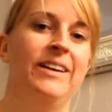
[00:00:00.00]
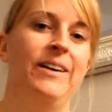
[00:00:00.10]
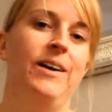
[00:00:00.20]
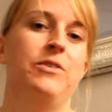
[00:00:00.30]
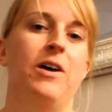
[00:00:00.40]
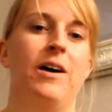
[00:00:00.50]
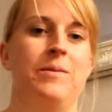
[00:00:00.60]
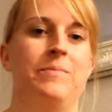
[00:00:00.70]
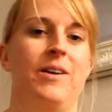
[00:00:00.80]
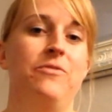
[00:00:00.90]

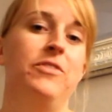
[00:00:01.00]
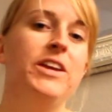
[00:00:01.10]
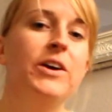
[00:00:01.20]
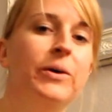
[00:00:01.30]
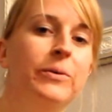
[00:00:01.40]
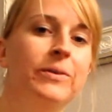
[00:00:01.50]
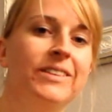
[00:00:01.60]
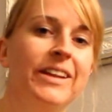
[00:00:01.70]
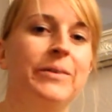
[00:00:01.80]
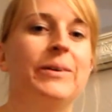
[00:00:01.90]
a video
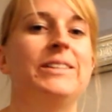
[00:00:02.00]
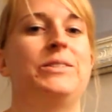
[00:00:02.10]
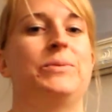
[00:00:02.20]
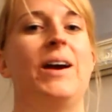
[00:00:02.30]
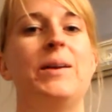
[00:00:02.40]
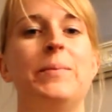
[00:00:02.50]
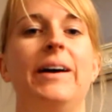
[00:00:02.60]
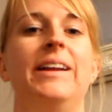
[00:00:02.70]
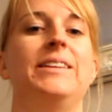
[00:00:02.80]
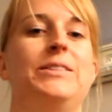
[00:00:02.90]
than it was to write
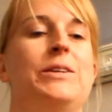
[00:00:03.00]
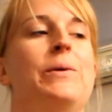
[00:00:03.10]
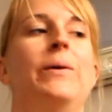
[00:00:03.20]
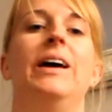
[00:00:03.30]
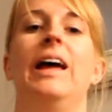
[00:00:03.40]
about it, so